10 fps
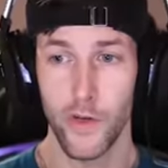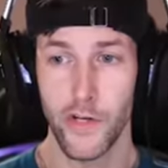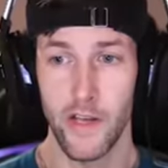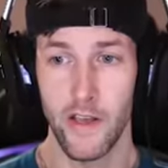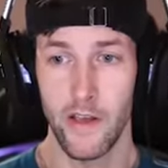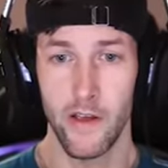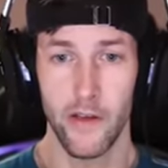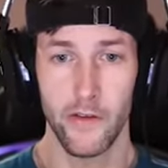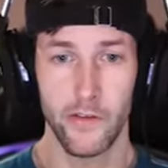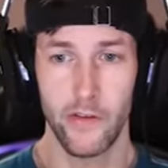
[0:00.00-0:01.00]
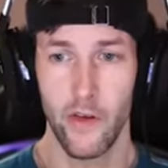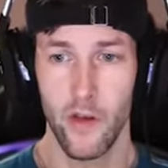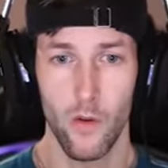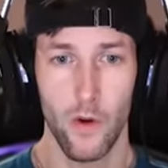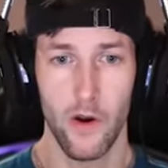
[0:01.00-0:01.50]
which is
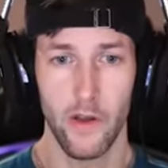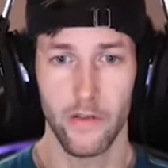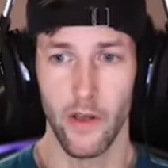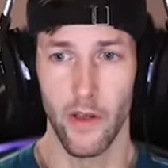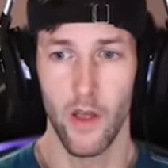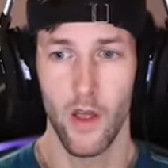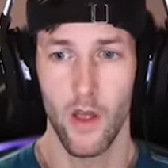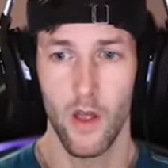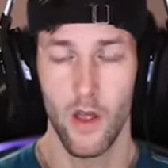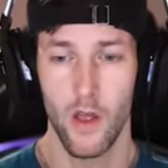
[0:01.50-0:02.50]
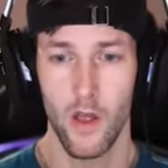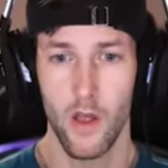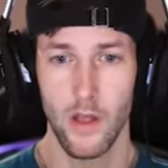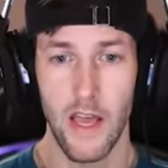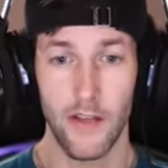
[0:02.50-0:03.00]
where is it?
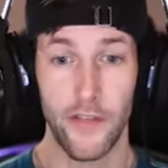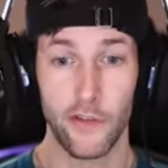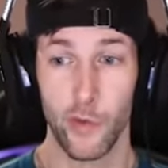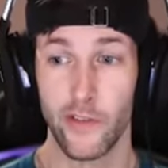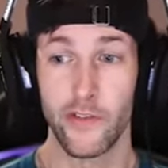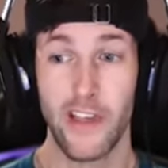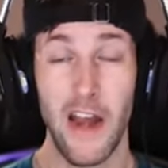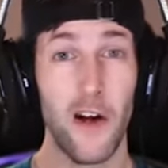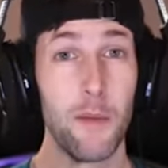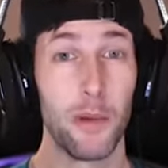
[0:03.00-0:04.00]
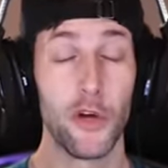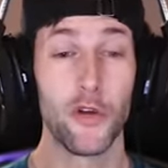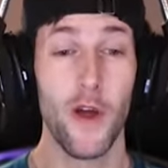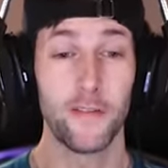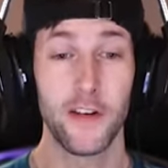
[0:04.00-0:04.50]
Yeah, this one. Scary Blue.
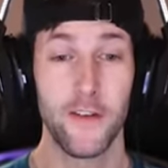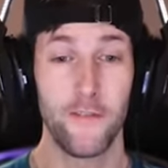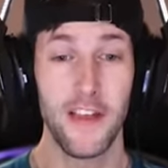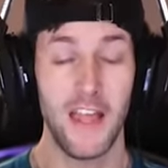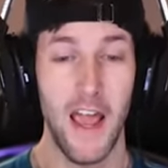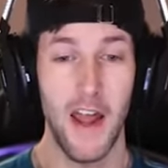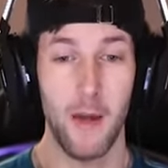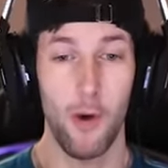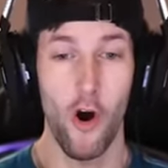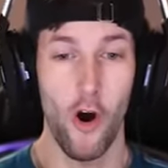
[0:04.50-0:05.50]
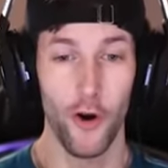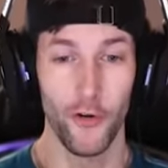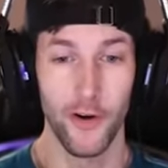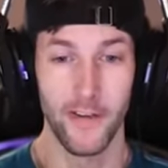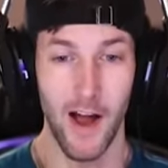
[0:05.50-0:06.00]
You have to defeat Catnap a
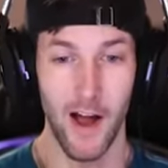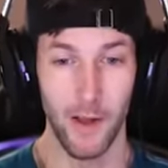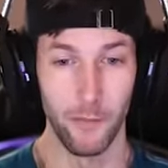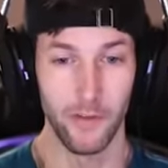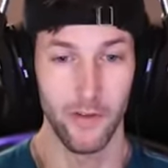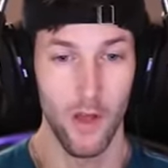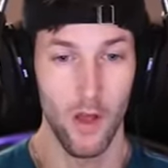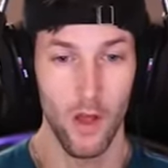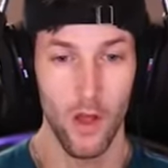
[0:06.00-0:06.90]
hundred times.